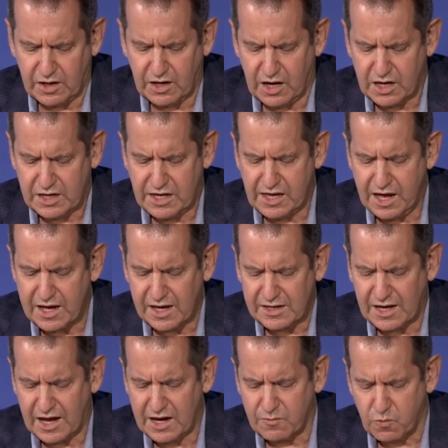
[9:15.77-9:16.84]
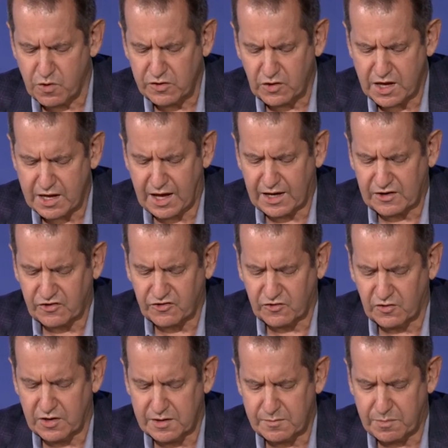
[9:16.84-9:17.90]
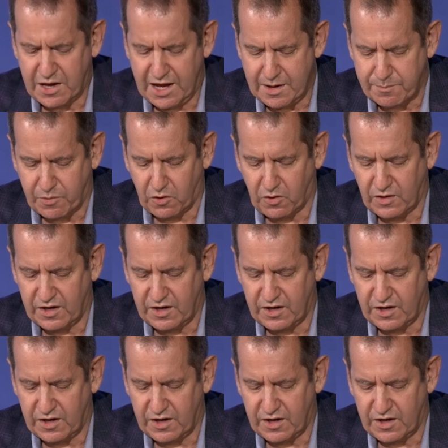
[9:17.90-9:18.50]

again, a really excellent paper.